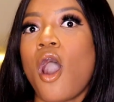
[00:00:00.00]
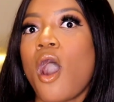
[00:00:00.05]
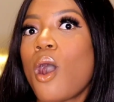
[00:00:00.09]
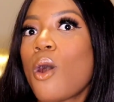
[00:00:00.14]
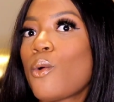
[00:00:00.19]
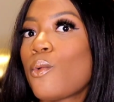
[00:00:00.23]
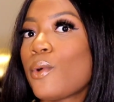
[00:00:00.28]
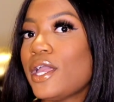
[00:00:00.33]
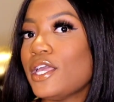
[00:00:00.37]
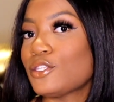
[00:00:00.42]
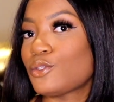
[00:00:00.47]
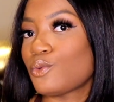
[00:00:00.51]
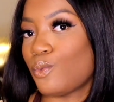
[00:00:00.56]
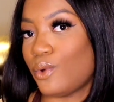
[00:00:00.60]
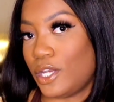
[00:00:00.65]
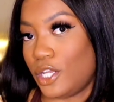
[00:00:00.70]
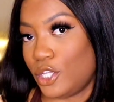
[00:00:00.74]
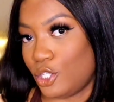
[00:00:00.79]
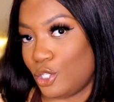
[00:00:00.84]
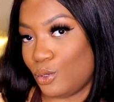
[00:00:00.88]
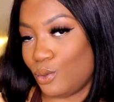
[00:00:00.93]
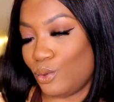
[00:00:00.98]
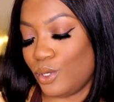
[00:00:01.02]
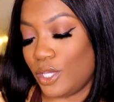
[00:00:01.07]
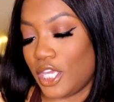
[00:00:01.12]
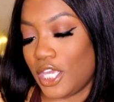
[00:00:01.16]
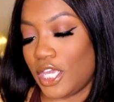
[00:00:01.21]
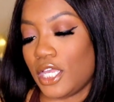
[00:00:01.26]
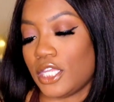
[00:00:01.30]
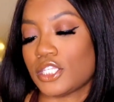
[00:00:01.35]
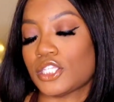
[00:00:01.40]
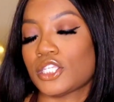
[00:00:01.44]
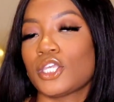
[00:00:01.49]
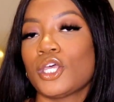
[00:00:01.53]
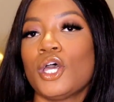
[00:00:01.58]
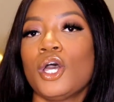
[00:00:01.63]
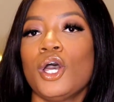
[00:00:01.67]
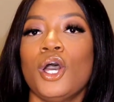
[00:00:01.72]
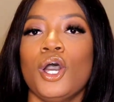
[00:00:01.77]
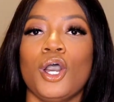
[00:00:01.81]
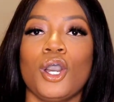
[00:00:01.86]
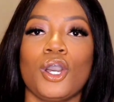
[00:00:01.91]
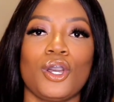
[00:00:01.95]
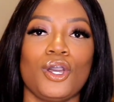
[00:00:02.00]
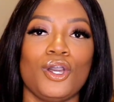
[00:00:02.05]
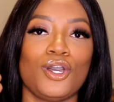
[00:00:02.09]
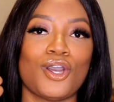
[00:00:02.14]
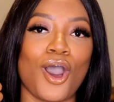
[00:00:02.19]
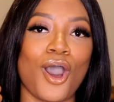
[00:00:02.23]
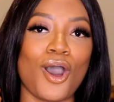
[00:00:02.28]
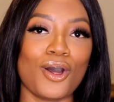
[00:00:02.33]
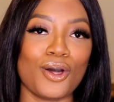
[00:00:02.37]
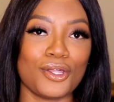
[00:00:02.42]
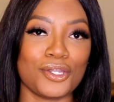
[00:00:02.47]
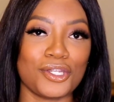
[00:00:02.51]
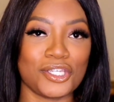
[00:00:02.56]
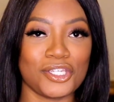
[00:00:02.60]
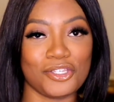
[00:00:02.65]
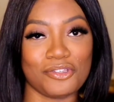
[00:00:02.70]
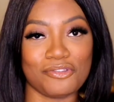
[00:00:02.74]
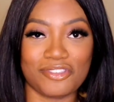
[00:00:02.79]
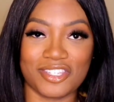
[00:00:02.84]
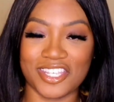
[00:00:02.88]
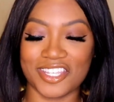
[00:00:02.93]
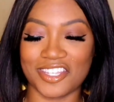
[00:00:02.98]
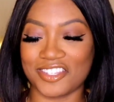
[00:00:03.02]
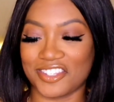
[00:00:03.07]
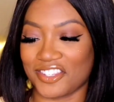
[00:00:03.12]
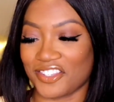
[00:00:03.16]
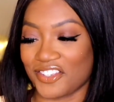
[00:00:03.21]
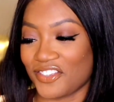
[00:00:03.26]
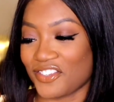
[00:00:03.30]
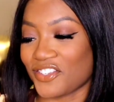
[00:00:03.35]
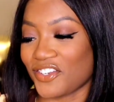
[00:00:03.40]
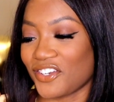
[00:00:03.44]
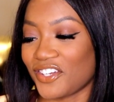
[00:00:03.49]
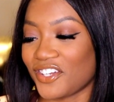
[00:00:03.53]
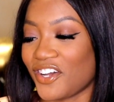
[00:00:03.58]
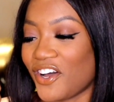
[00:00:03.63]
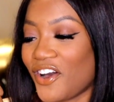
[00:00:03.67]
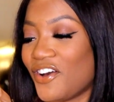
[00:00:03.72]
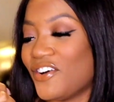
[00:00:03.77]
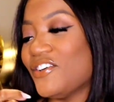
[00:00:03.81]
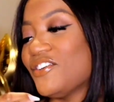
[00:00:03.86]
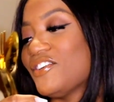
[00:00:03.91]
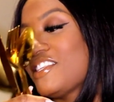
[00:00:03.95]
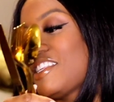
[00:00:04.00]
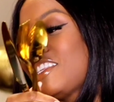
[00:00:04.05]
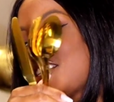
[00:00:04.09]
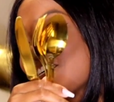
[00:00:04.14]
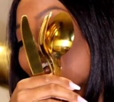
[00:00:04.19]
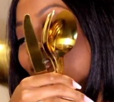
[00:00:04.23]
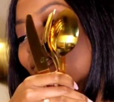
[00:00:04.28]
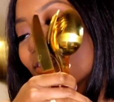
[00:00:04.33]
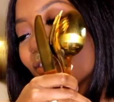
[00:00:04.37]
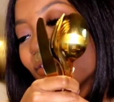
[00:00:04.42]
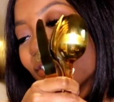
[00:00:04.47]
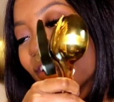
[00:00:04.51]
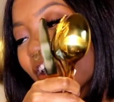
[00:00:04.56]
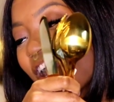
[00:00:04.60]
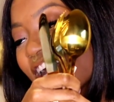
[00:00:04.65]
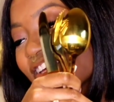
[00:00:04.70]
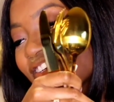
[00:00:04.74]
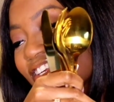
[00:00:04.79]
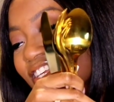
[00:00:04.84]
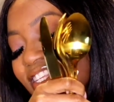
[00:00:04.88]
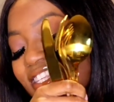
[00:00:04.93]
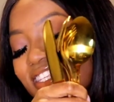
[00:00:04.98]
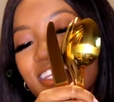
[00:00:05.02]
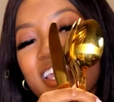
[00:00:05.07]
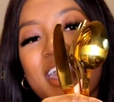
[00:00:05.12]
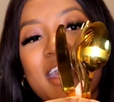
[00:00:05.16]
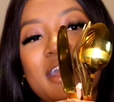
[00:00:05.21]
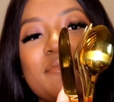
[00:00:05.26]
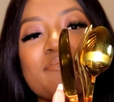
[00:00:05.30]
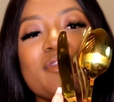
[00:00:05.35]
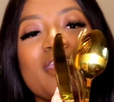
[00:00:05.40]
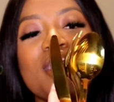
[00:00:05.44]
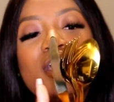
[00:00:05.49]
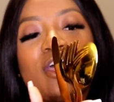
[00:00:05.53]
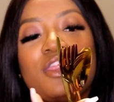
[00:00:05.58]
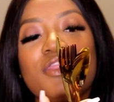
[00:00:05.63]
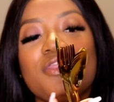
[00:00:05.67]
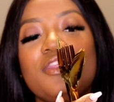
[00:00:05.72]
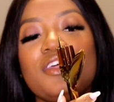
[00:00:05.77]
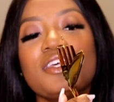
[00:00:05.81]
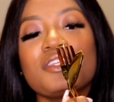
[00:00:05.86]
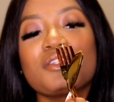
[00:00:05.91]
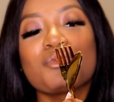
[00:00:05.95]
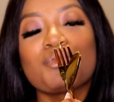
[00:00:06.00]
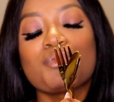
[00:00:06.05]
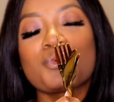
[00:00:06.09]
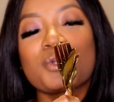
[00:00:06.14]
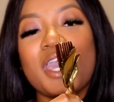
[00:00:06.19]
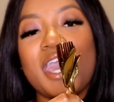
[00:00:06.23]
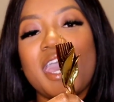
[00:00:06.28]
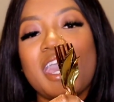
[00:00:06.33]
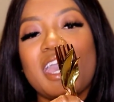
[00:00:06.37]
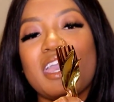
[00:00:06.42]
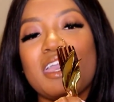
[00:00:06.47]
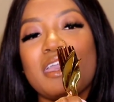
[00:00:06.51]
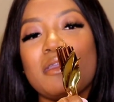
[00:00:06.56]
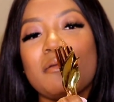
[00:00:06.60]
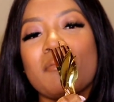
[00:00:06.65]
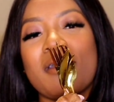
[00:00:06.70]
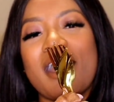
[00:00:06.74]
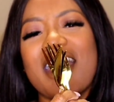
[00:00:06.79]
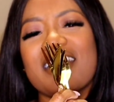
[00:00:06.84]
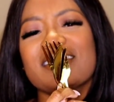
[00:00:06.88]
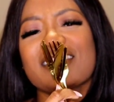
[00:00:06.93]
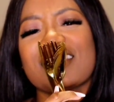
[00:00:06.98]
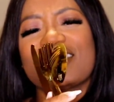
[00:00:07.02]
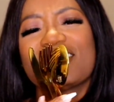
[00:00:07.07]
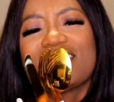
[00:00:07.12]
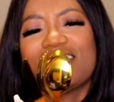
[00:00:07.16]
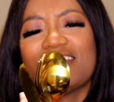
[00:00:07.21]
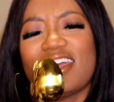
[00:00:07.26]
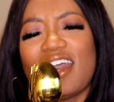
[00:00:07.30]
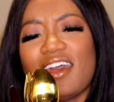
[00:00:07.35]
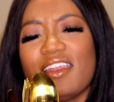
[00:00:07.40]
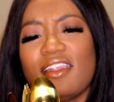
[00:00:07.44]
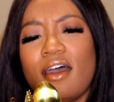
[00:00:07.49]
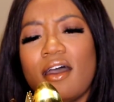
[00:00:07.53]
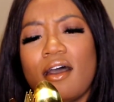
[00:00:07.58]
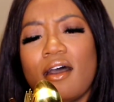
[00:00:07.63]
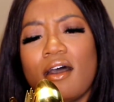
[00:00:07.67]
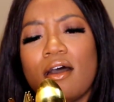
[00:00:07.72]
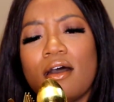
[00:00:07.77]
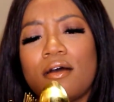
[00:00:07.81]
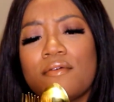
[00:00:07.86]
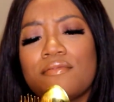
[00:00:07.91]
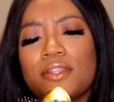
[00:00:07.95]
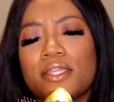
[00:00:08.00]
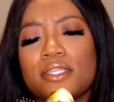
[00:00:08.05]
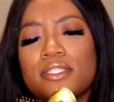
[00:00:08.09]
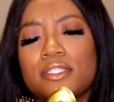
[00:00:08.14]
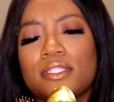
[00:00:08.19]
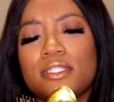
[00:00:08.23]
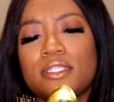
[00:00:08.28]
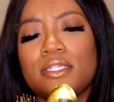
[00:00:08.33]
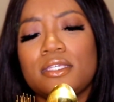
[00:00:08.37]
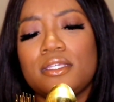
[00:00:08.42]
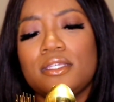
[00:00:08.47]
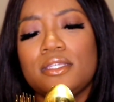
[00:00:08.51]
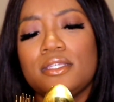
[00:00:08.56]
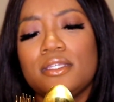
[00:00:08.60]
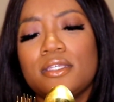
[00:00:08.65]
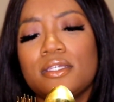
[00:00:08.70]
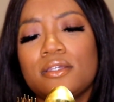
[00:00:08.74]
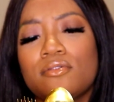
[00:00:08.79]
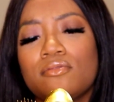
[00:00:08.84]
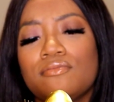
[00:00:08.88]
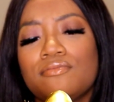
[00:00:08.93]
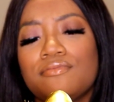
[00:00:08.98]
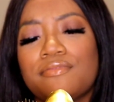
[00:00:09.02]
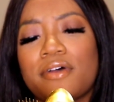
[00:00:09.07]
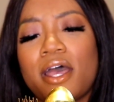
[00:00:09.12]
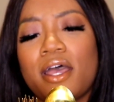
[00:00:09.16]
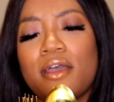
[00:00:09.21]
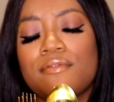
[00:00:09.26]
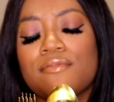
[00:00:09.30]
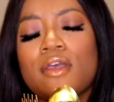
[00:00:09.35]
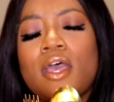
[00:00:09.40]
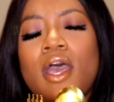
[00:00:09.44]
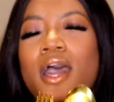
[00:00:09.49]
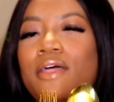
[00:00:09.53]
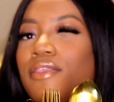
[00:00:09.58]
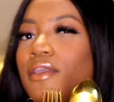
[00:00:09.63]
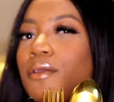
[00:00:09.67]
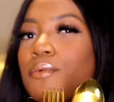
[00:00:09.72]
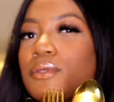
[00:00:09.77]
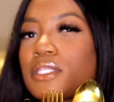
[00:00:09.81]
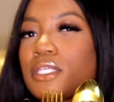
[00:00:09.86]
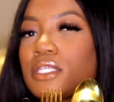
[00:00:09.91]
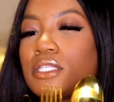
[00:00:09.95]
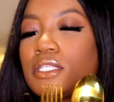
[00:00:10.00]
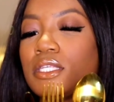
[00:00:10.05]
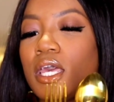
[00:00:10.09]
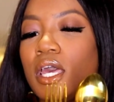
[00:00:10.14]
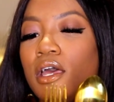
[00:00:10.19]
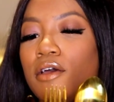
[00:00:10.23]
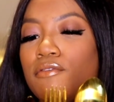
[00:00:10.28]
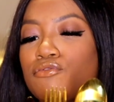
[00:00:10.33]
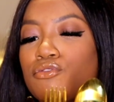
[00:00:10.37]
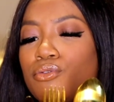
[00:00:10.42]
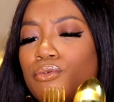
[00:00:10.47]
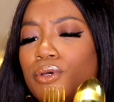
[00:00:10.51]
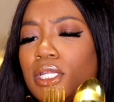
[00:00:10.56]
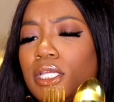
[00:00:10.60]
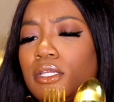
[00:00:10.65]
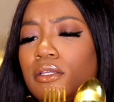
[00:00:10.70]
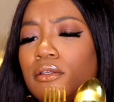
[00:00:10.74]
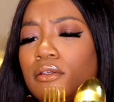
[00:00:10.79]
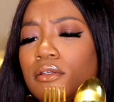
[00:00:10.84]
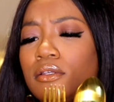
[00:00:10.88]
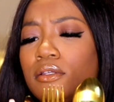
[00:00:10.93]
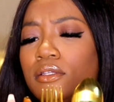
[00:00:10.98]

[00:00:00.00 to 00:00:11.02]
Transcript: always wanted to get gold utensils, or gold silverware I should say. This came as a set of, let's see, I think it was a set of 20.